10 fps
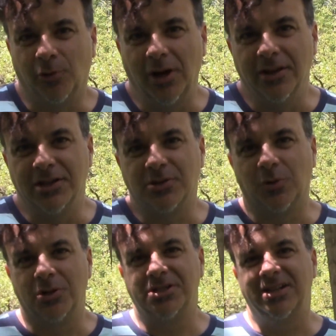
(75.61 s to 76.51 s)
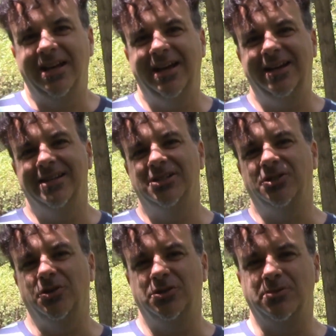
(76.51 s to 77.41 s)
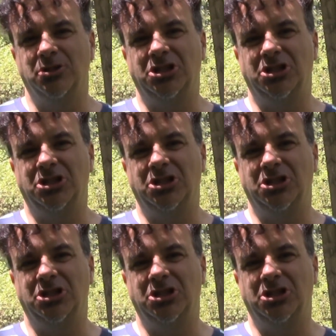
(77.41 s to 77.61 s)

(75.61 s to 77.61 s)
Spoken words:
you around this course today and show you some